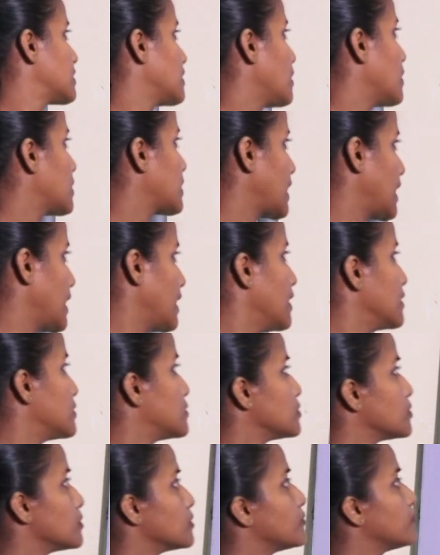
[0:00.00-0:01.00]
Okay.
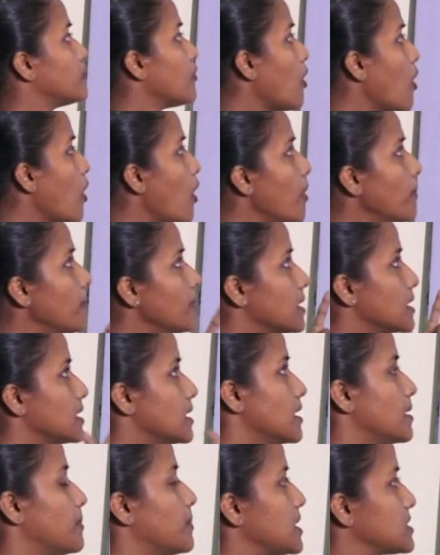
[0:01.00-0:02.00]
To form
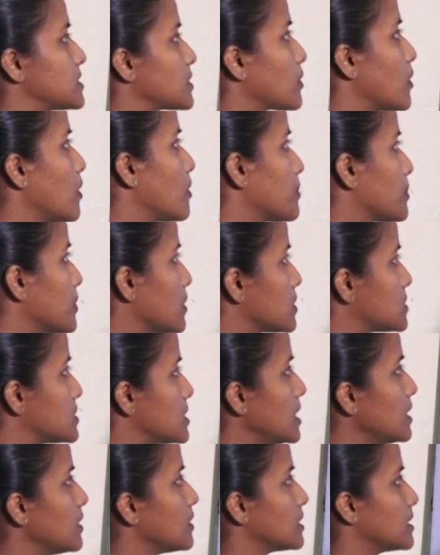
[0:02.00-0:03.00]
passé
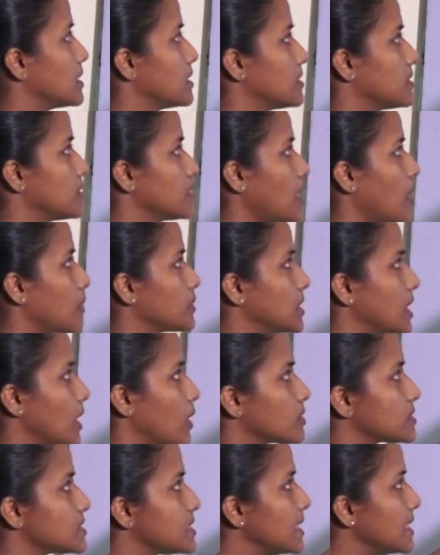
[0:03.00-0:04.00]
composé, now the
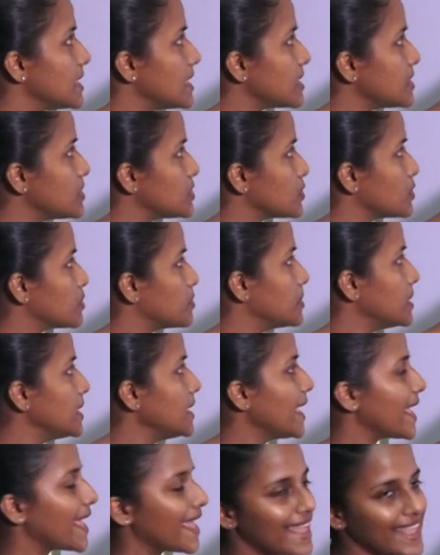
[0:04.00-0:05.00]
auxiliary should
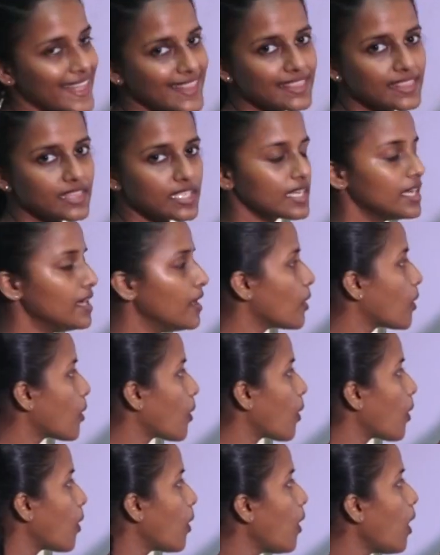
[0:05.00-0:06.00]
be être
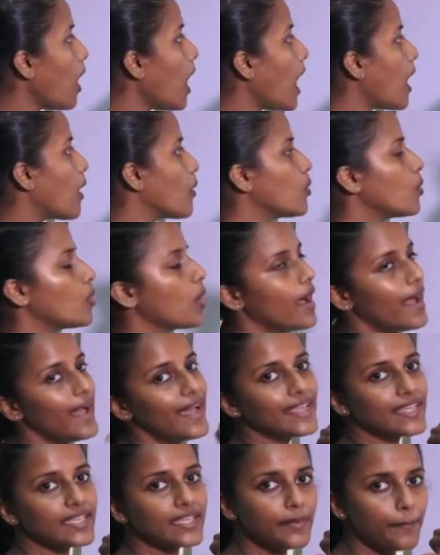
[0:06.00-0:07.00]
or avoir
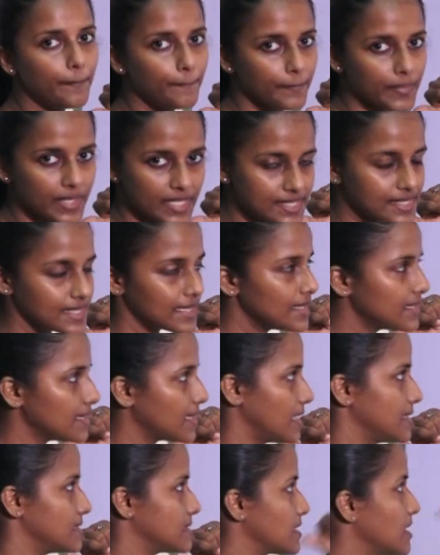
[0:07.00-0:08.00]
in present
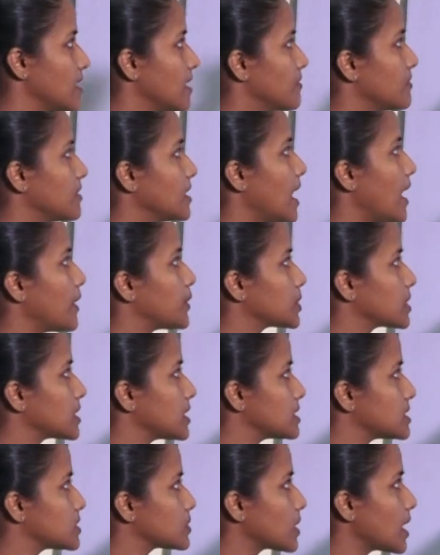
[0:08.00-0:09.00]
tense. We have to
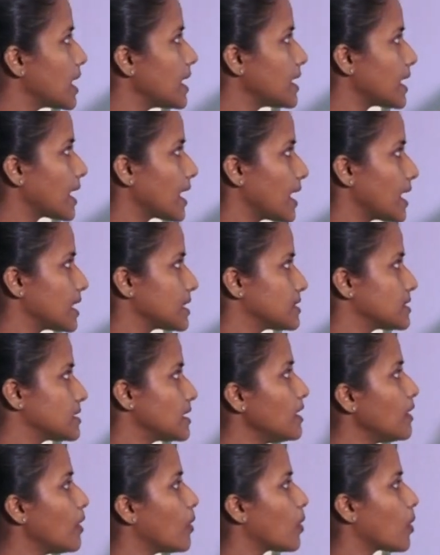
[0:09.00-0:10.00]
conjugate
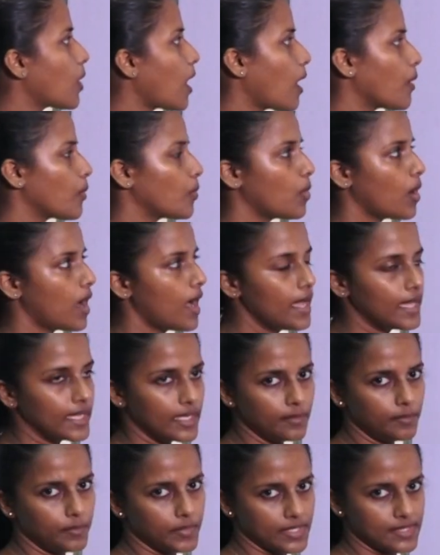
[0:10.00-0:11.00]
être or avoir
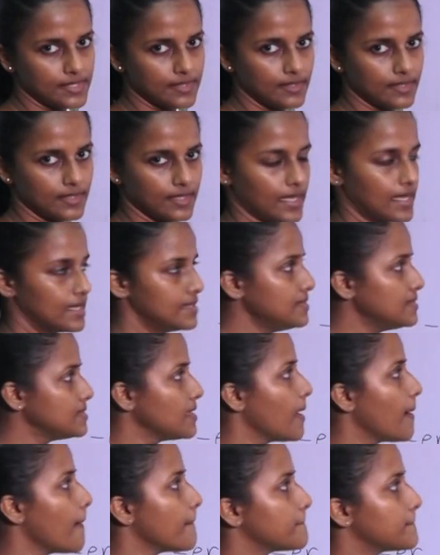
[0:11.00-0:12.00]
in present tense
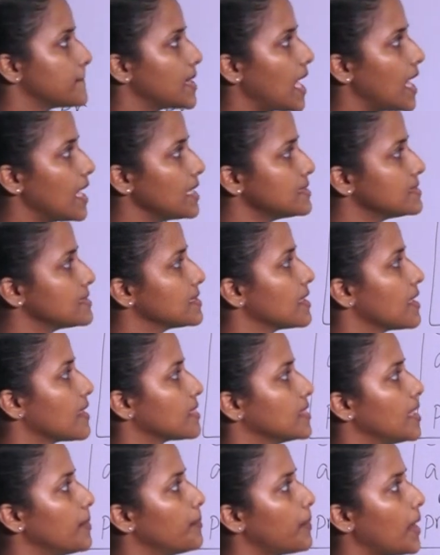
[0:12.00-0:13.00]
plus
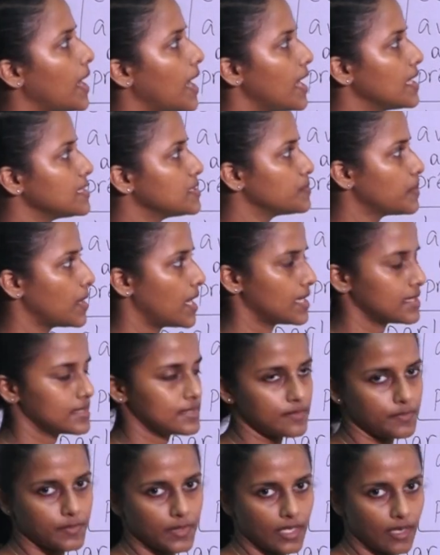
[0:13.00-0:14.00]
the past
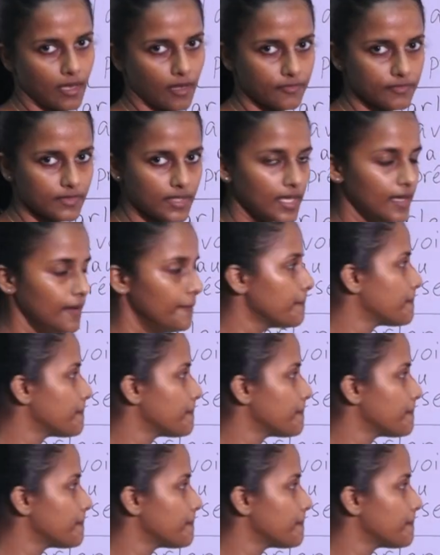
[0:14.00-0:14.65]
participle of the